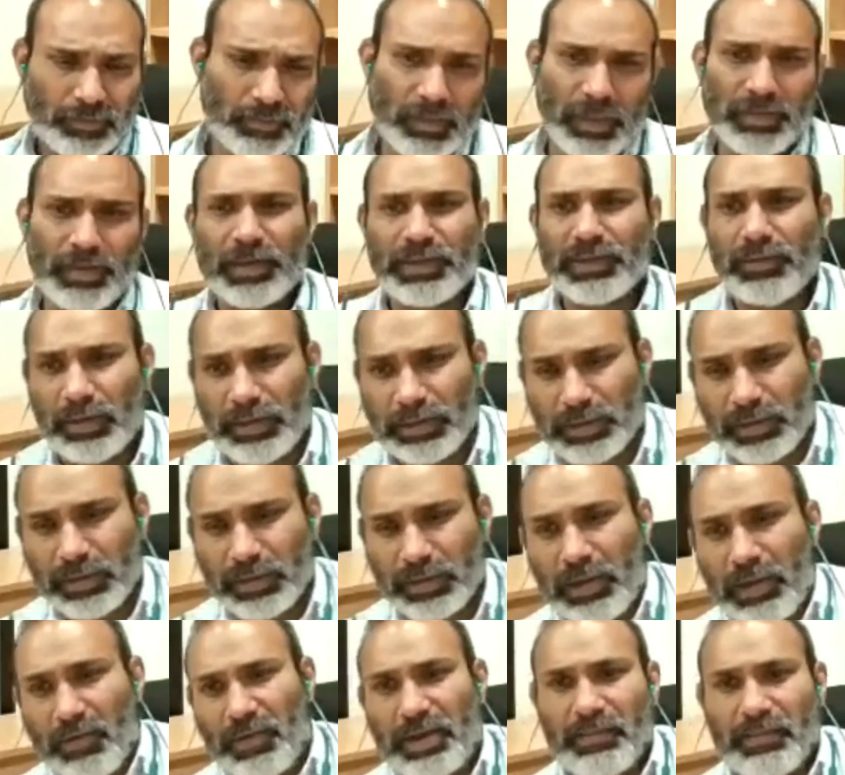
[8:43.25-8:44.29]
See, section 1 is
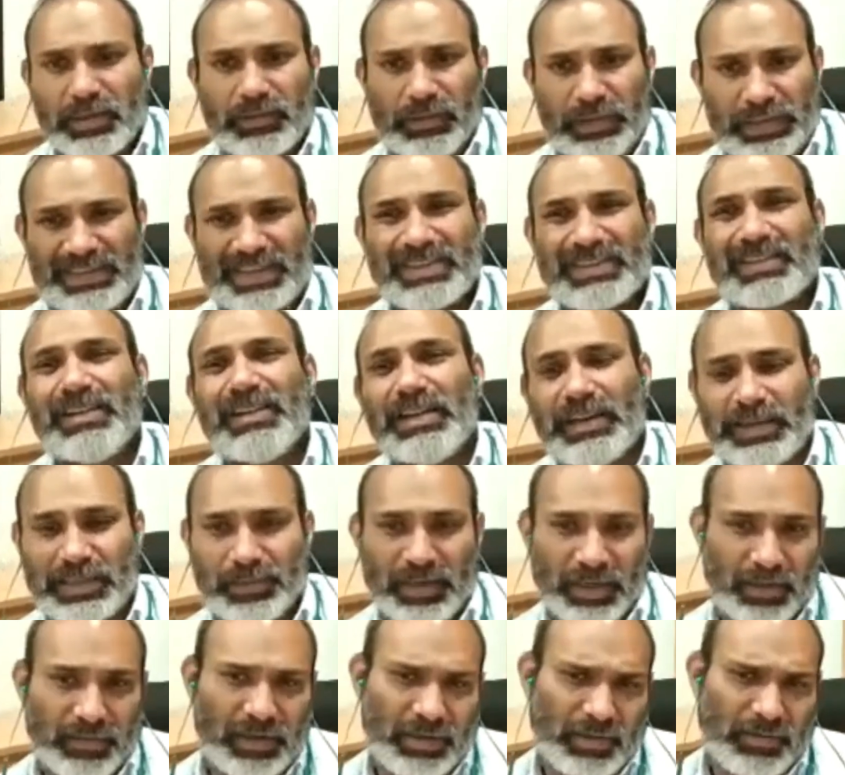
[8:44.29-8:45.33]
very much structurally, it has been
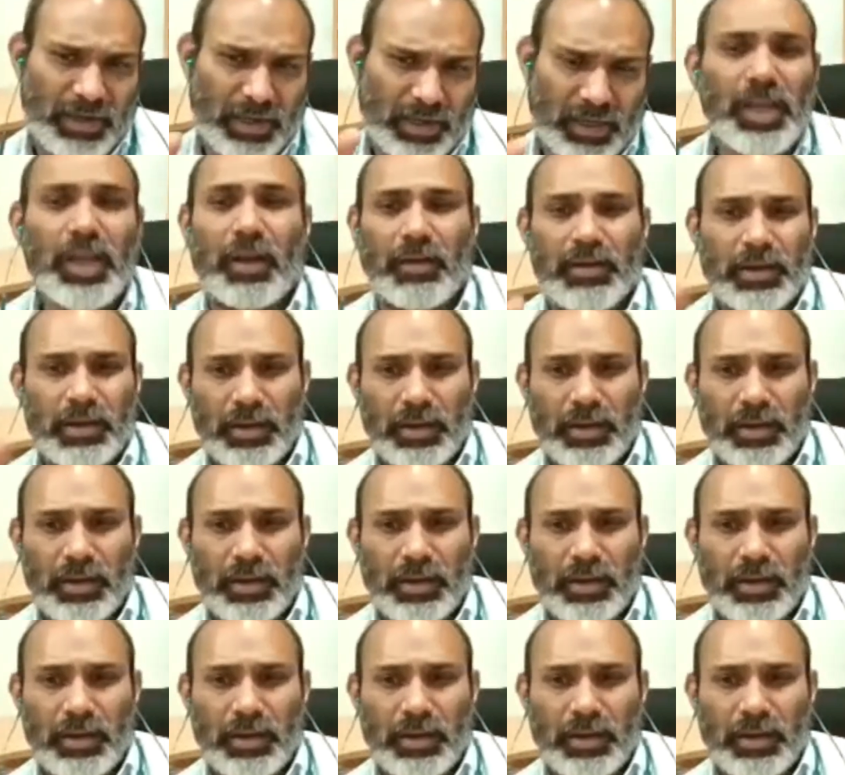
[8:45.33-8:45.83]
given. It is very clear.